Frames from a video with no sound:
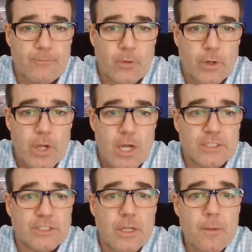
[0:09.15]
for
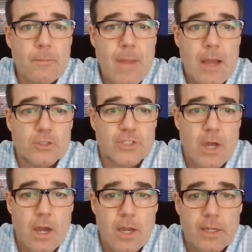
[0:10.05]
Gus
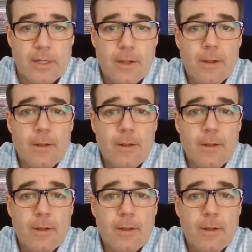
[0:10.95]
Malzahn